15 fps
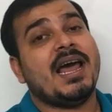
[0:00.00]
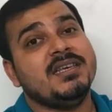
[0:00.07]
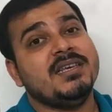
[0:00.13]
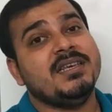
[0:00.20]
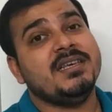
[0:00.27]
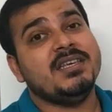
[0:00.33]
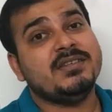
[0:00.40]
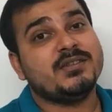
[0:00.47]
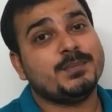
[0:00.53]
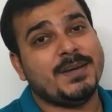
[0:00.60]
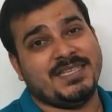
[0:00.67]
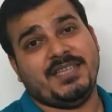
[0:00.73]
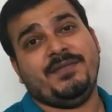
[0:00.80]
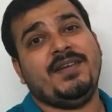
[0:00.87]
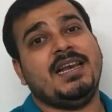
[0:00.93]
be
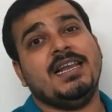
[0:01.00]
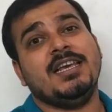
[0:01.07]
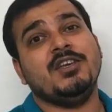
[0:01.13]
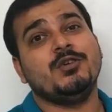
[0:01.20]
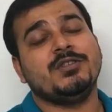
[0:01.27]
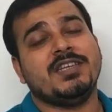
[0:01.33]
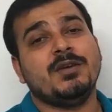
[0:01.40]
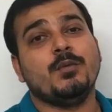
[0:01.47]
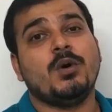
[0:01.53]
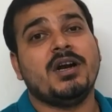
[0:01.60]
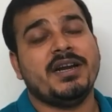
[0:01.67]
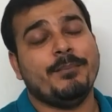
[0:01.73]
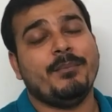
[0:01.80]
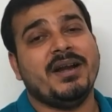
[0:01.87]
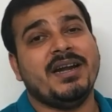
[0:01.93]
specifically using word
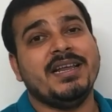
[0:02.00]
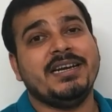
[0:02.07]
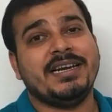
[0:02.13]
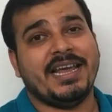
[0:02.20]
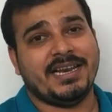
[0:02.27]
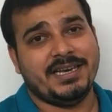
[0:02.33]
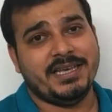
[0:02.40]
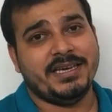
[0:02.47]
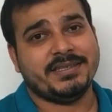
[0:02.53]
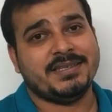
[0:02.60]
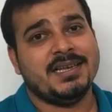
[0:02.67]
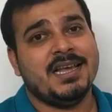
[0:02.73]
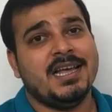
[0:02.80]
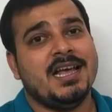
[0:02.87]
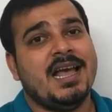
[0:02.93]
embedding techniques,
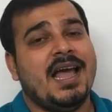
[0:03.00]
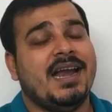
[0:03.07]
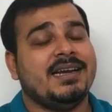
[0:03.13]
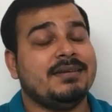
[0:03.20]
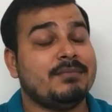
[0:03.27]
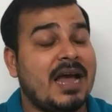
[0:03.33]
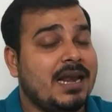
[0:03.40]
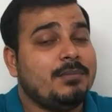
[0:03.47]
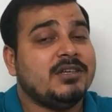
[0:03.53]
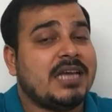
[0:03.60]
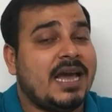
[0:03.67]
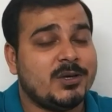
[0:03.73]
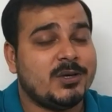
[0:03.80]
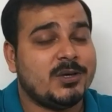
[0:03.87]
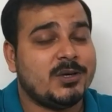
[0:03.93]
and I'll be
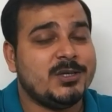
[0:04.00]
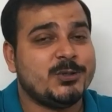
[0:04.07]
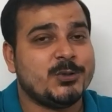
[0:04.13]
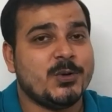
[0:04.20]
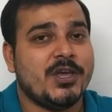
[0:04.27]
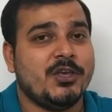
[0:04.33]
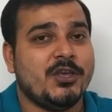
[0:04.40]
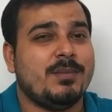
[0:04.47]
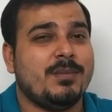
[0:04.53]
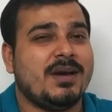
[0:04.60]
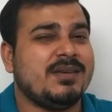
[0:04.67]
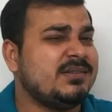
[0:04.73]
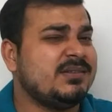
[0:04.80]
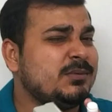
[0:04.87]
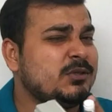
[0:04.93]
actually showing you by
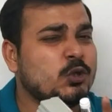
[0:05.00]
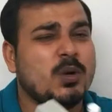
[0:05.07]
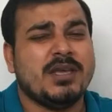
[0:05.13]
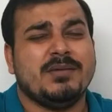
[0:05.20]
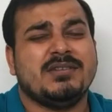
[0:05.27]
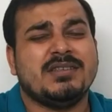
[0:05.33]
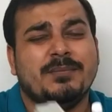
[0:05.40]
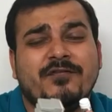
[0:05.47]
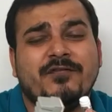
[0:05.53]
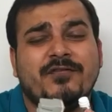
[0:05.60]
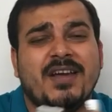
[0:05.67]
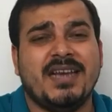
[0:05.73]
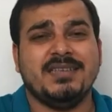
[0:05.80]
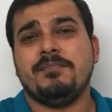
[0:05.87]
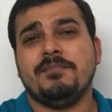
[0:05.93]
showing some very
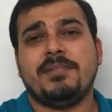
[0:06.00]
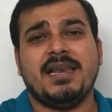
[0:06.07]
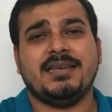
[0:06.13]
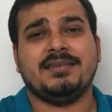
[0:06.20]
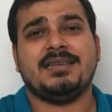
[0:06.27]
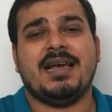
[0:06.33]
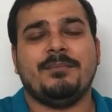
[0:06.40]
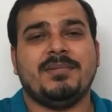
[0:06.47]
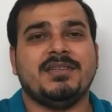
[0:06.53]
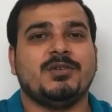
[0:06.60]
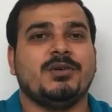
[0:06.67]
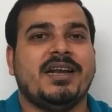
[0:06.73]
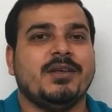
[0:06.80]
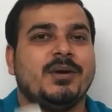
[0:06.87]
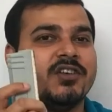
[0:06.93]
simple examples so that you
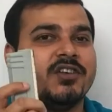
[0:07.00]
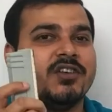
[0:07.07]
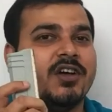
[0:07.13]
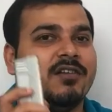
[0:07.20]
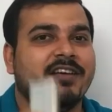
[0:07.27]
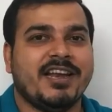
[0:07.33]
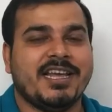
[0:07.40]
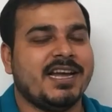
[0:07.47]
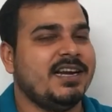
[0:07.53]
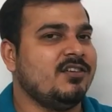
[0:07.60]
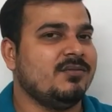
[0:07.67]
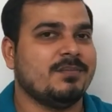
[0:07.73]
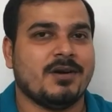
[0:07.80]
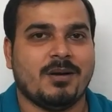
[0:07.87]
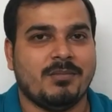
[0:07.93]
can solve any kind of
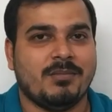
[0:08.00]
problems.